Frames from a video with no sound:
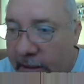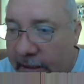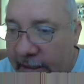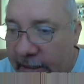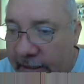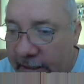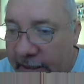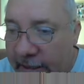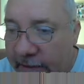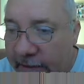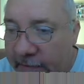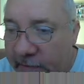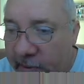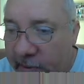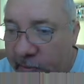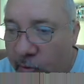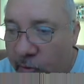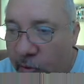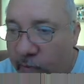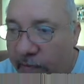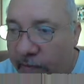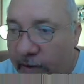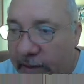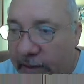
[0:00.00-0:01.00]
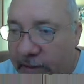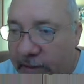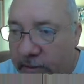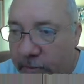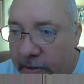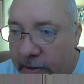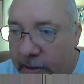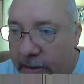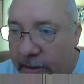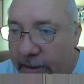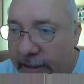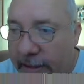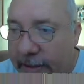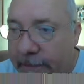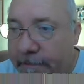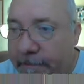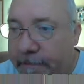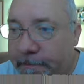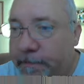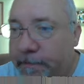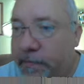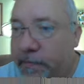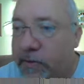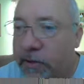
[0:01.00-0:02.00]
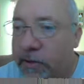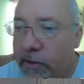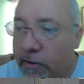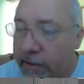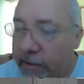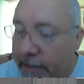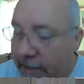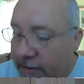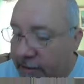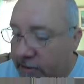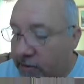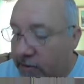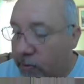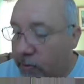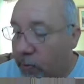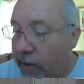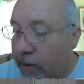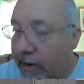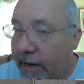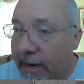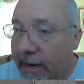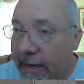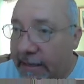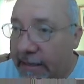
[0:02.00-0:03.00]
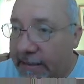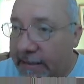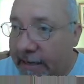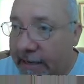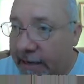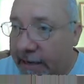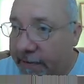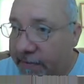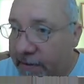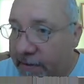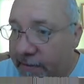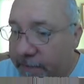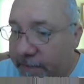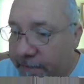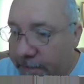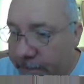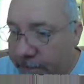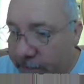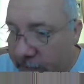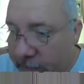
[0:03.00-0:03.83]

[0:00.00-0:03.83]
It gives me more flexibility. So that's the way I save it.